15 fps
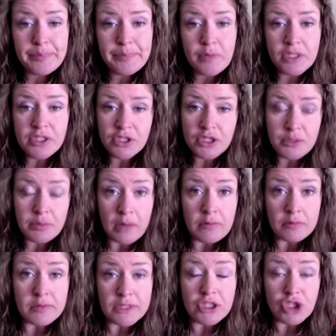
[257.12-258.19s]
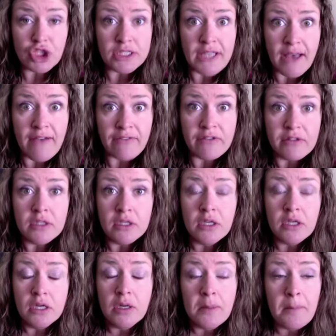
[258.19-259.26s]
Which she probably shouldn't have.
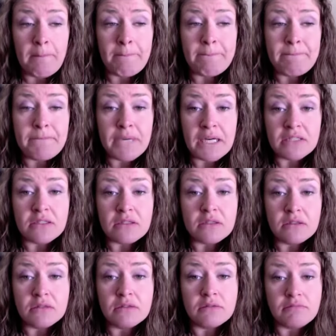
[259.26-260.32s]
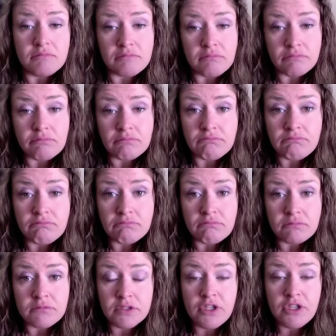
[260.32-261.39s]
But
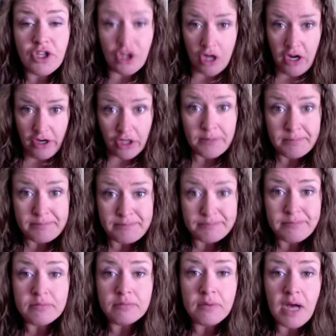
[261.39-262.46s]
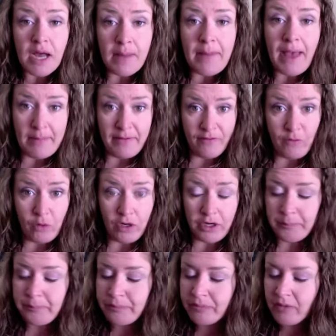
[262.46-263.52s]
good on her. I'm happy for
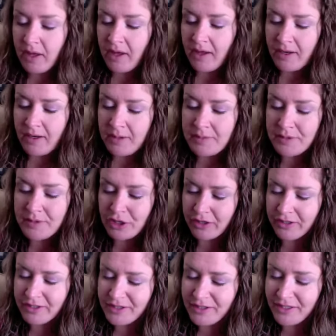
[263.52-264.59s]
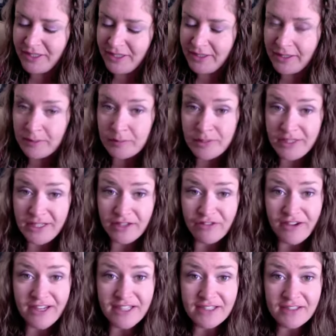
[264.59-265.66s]
her. And I'm sure she completed the
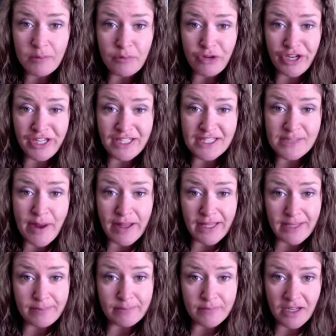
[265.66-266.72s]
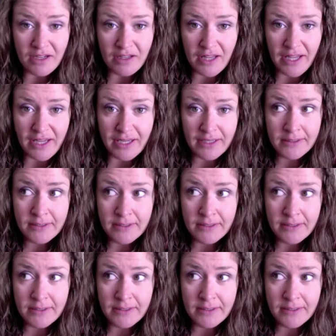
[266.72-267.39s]
race upright and smiling, unlike